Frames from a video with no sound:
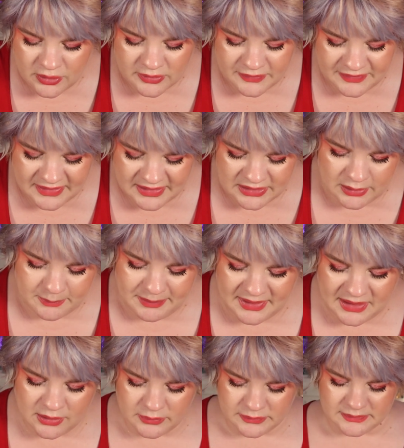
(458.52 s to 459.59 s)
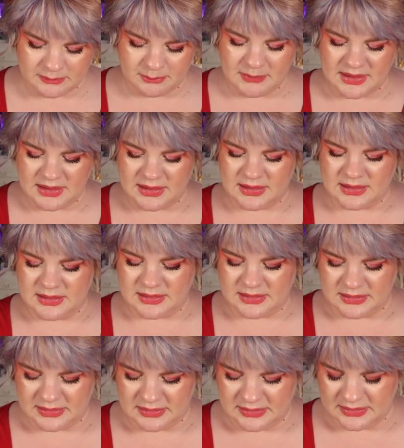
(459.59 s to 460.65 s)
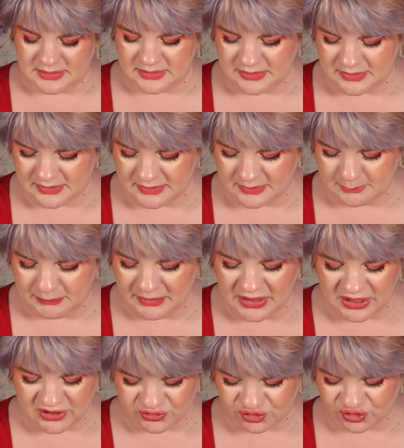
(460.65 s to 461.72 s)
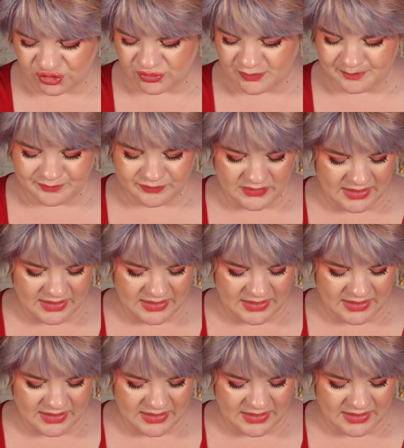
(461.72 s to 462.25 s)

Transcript: talk then about my blush.